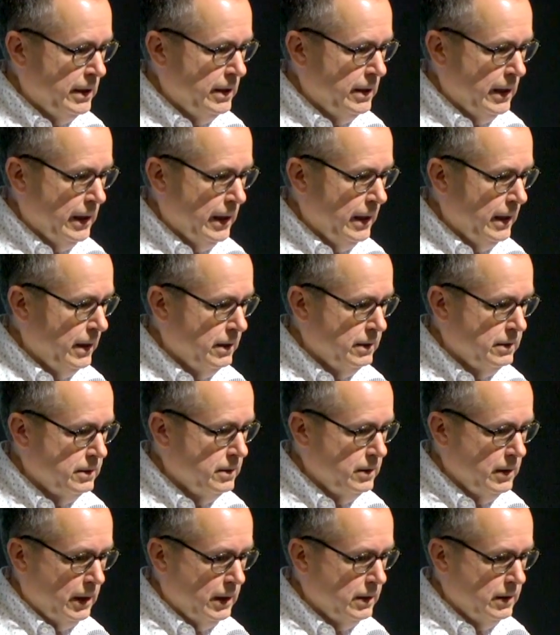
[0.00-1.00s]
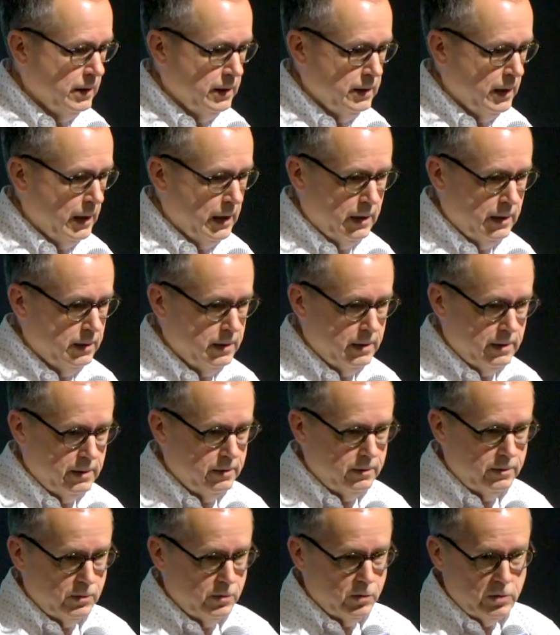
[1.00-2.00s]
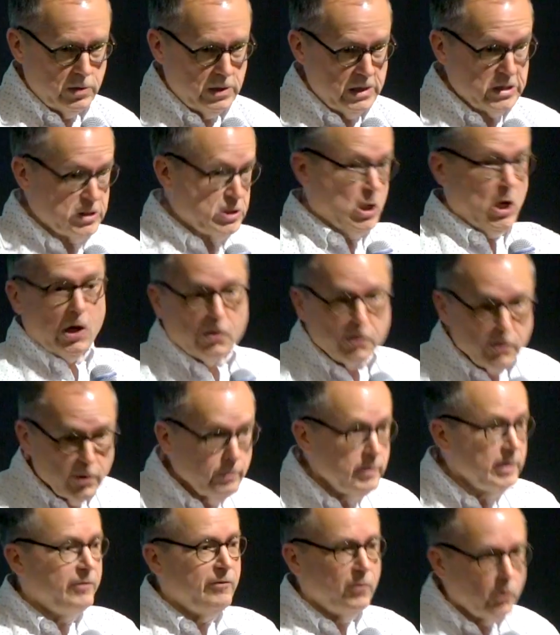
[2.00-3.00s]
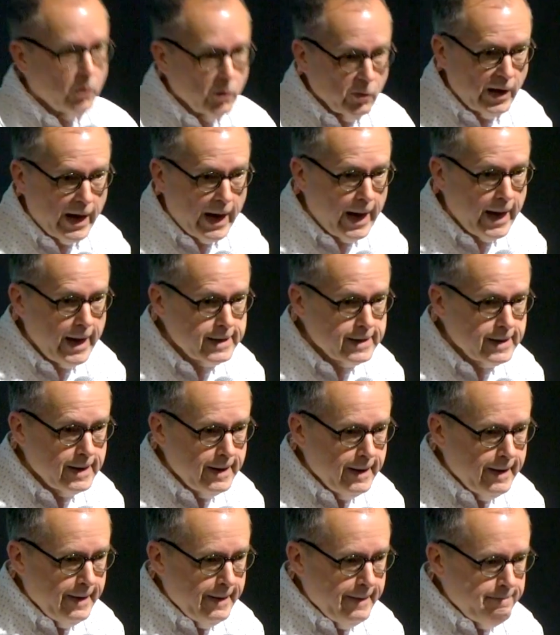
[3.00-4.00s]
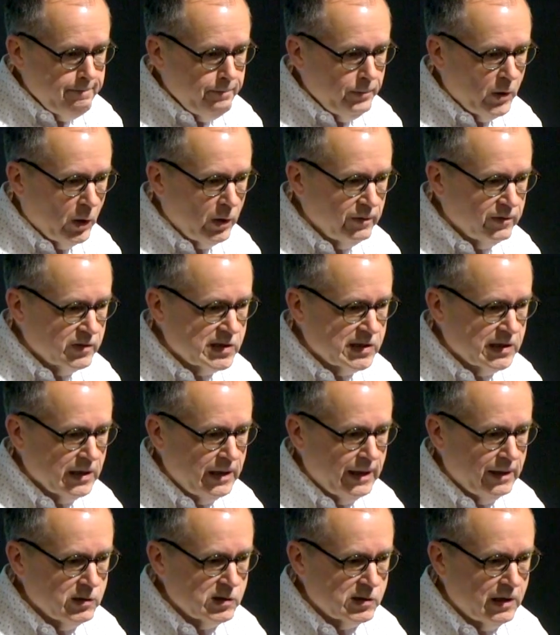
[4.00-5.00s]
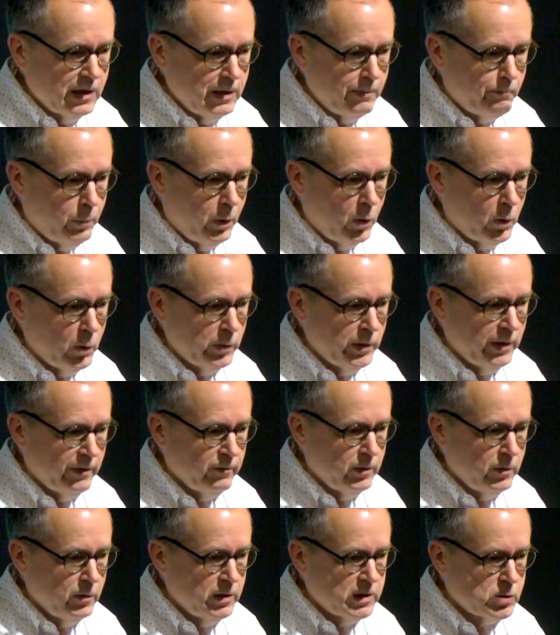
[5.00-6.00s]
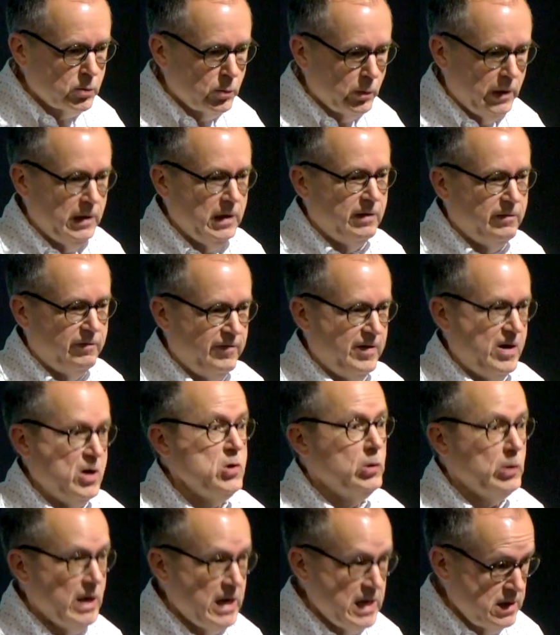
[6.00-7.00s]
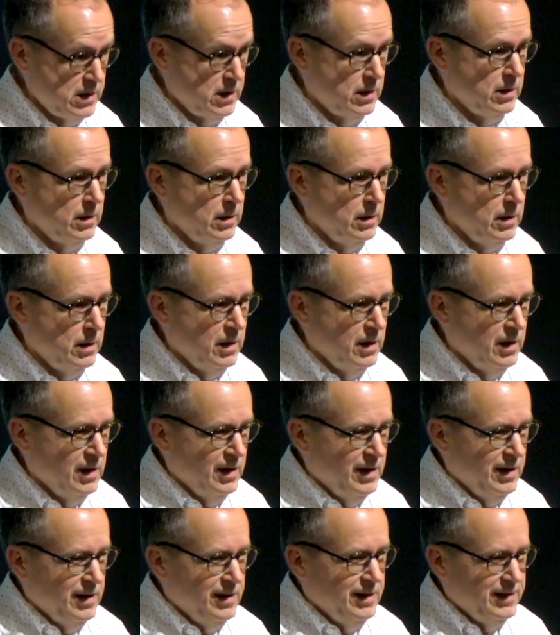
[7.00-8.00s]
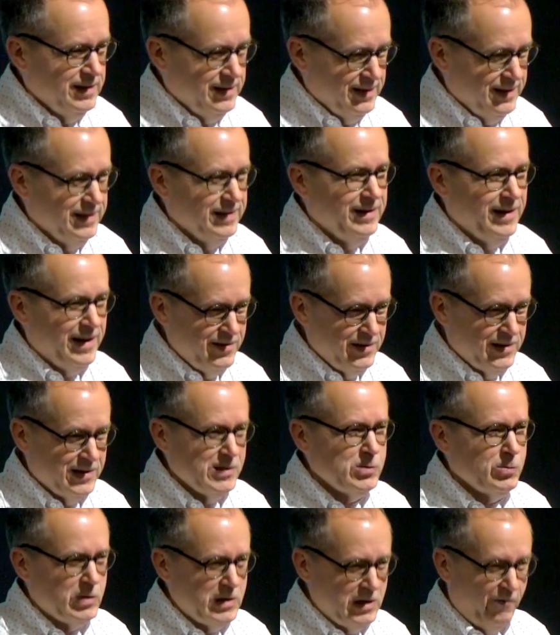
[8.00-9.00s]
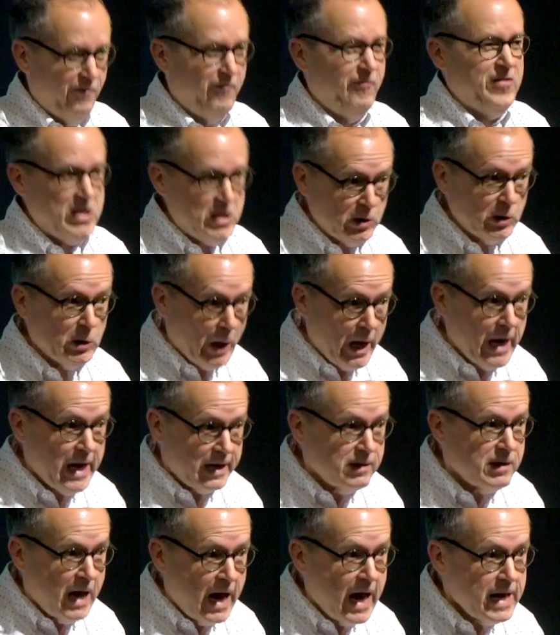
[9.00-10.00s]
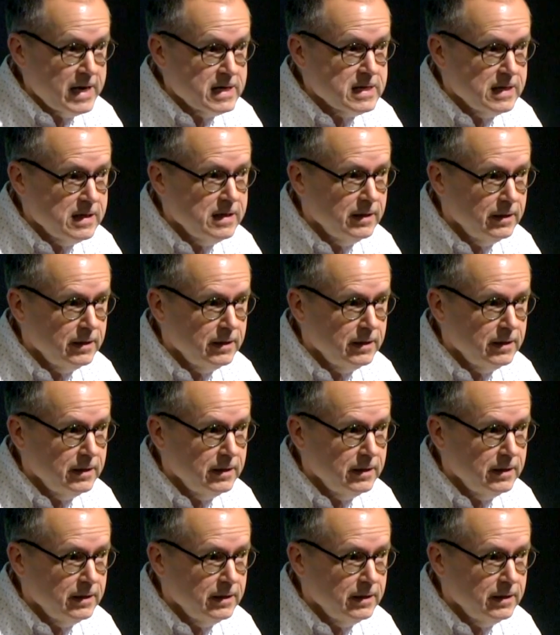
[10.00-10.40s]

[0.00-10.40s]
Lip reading: and I had each other before that. And all of a sudden I was getting pulled every which way. I felt like, you know how it is when you feel like that?